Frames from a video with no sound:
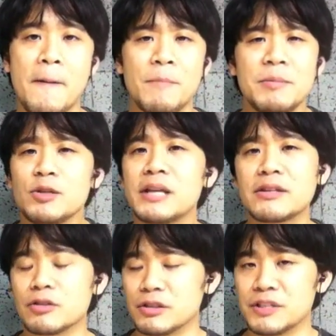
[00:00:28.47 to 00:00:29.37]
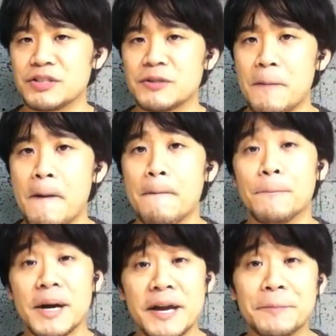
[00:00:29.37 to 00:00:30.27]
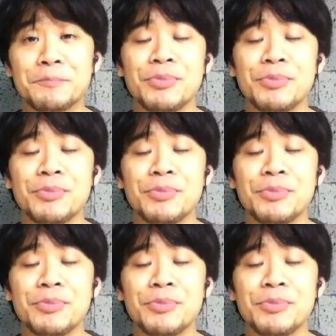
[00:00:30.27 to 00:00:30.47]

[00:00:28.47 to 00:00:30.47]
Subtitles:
Maybe you'll get nervous. But